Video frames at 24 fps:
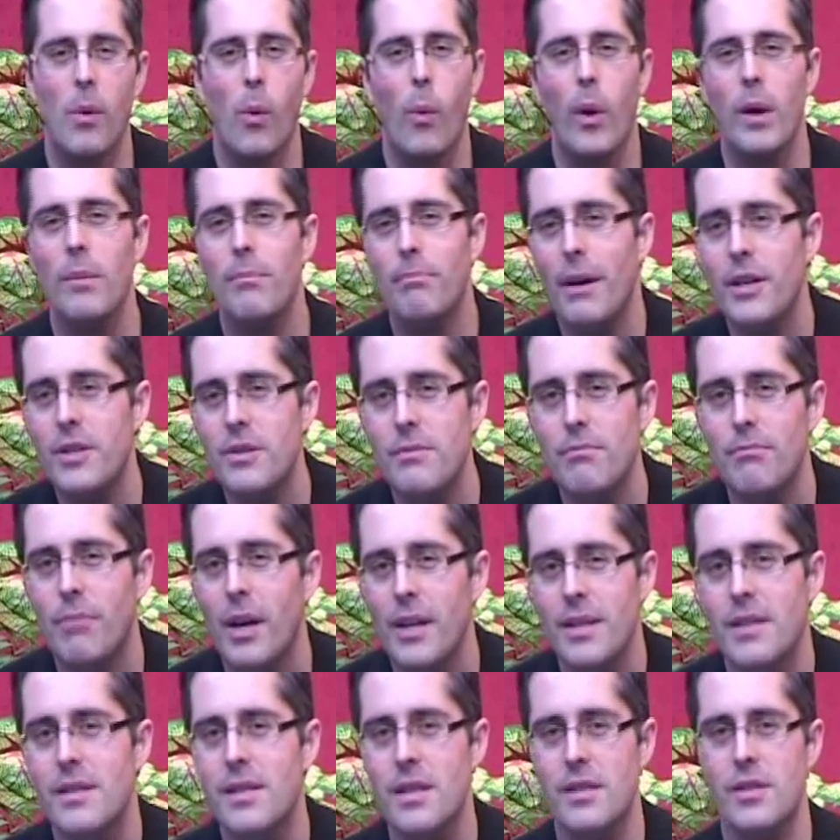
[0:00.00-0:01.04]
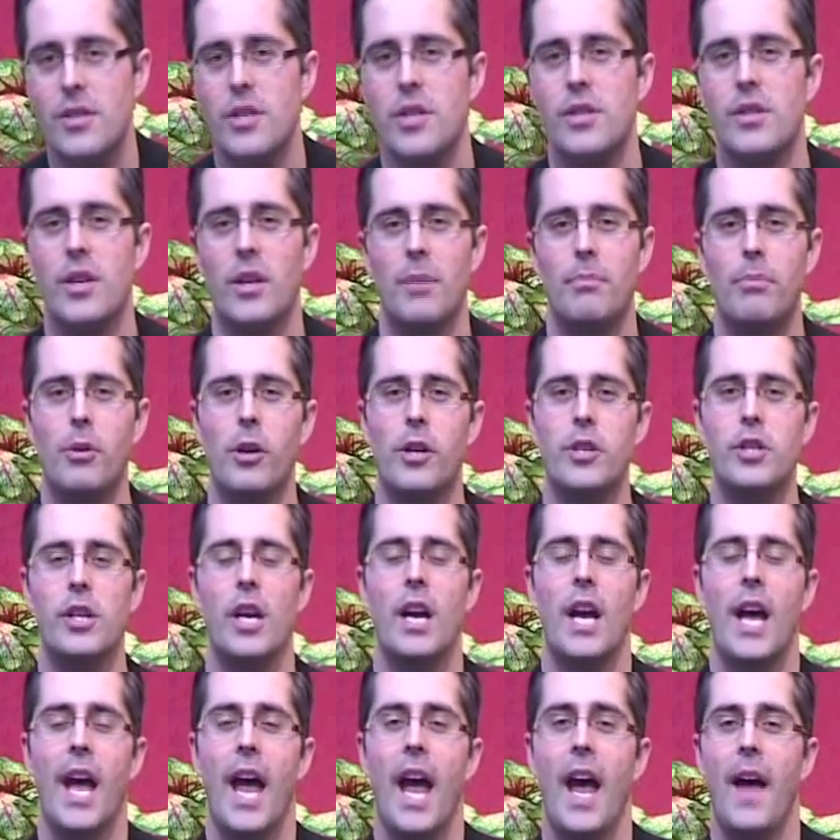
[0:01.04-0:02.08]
people, what buttons that she's going to push.